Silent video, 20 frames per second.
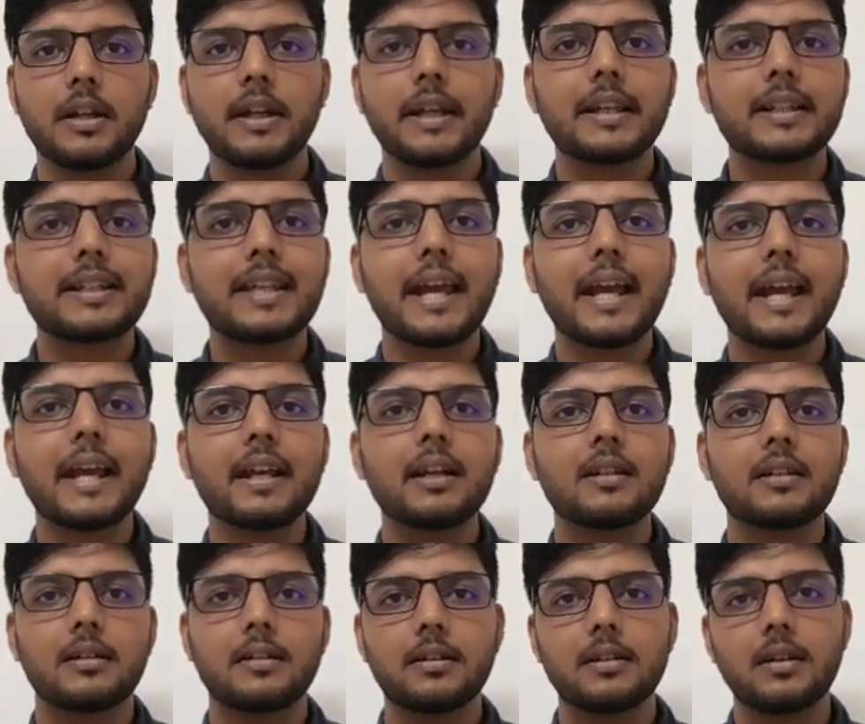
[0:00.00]
it
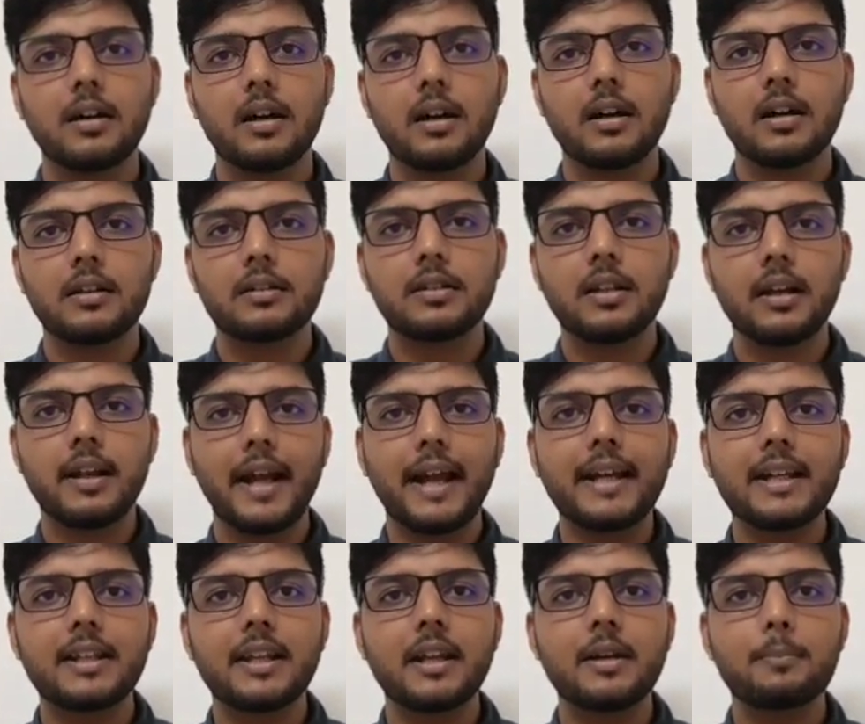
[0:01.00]
can the
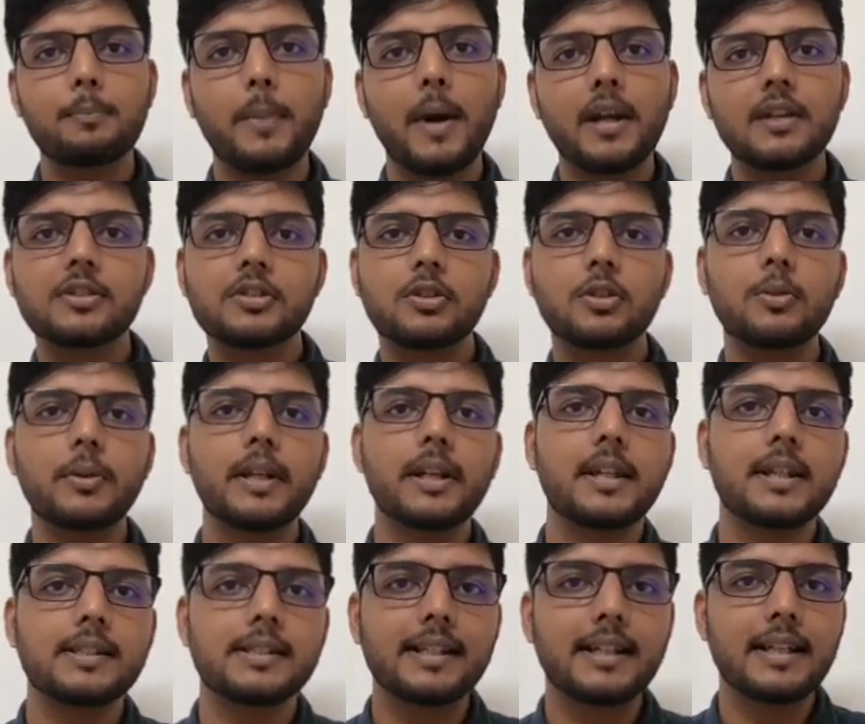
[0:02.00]
light can pass through
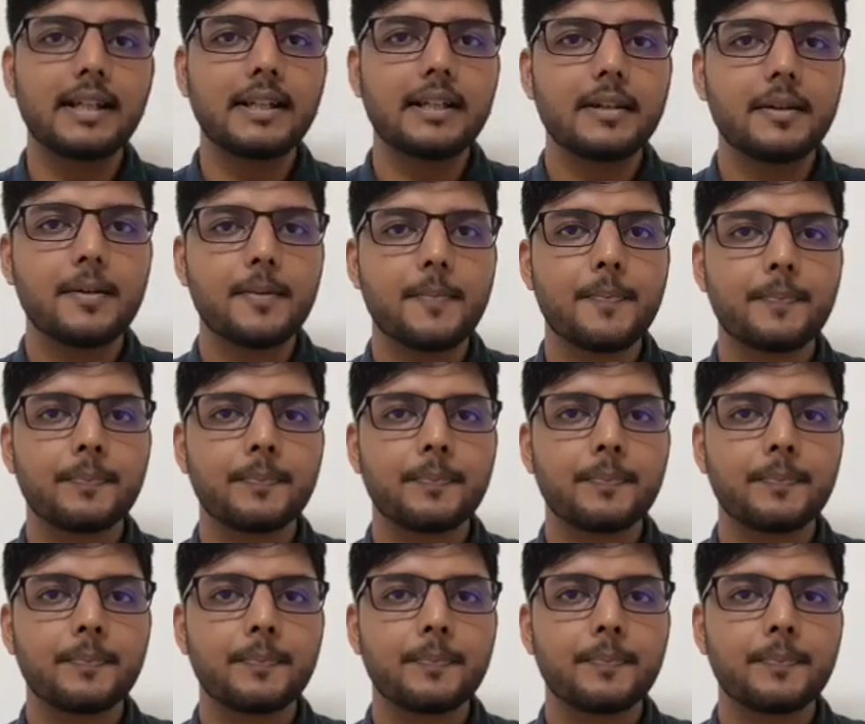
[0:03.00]
it easily.